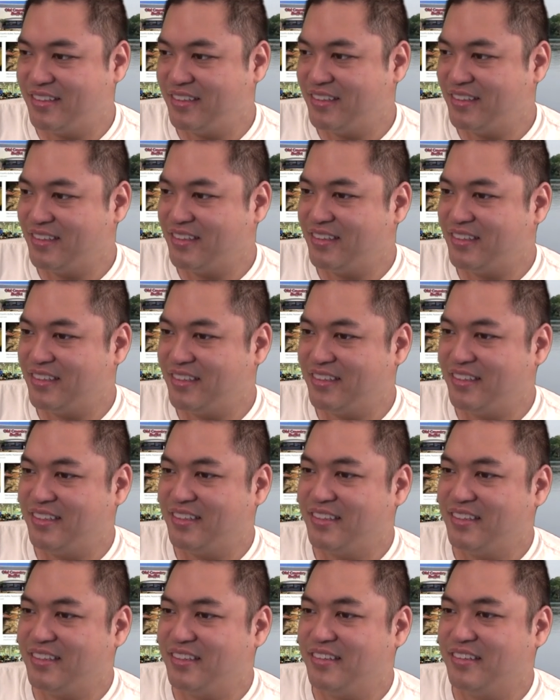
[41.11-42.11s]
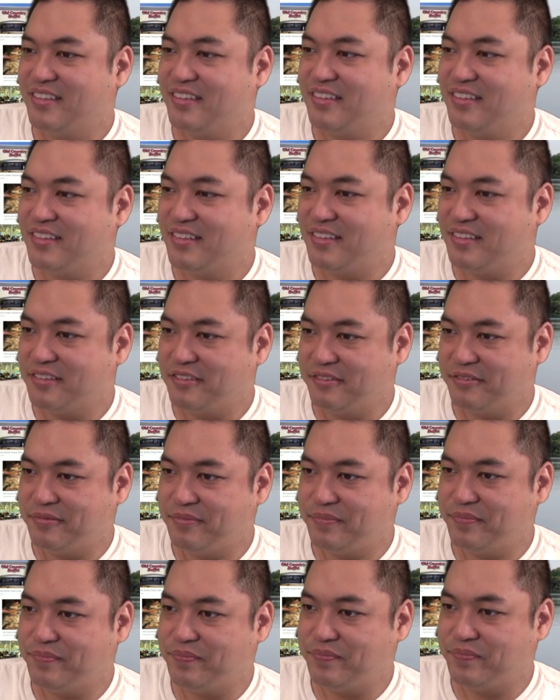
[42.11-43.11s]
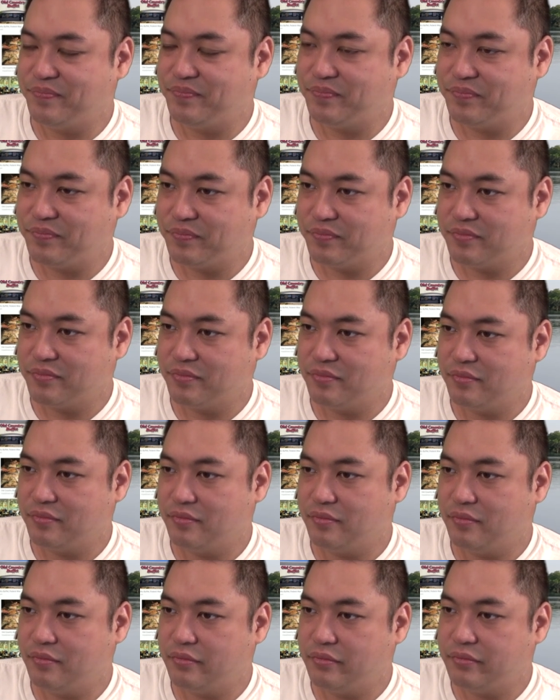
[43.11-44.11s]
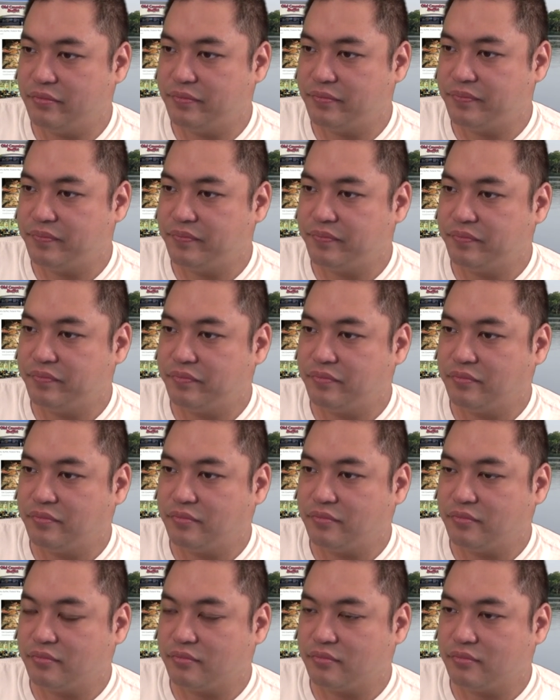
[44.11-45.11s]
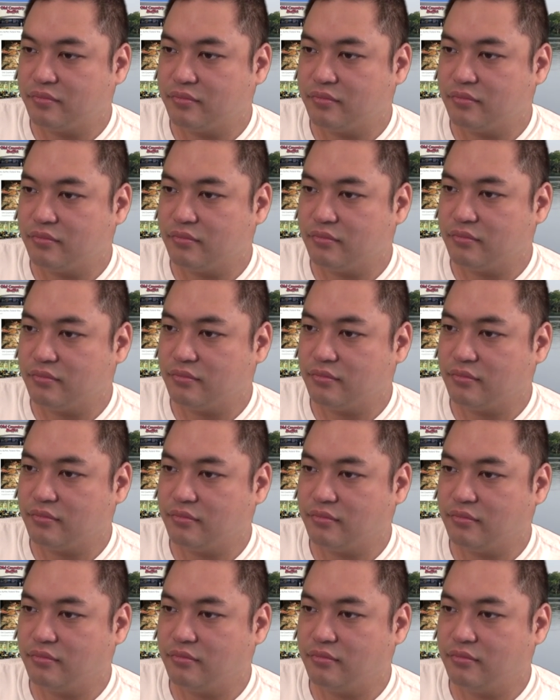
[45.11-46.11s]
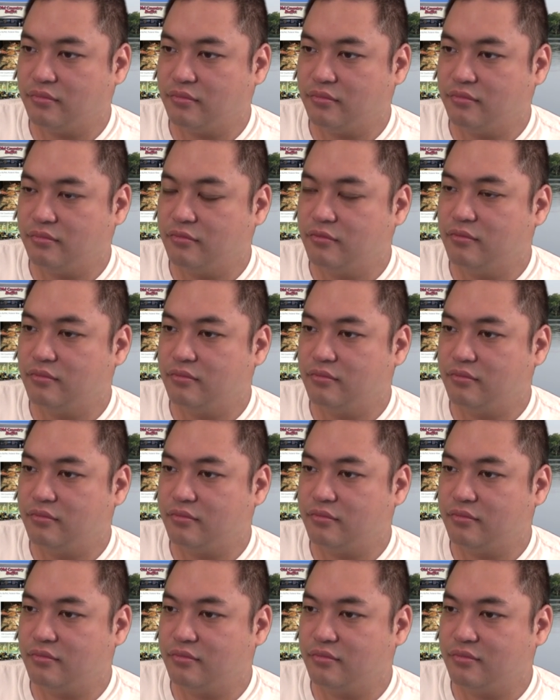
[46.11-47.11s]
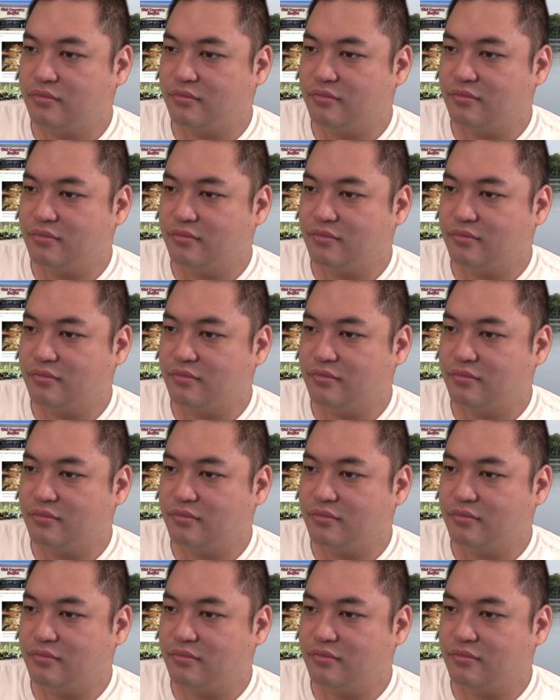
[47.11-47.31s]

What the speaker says: (not speaking)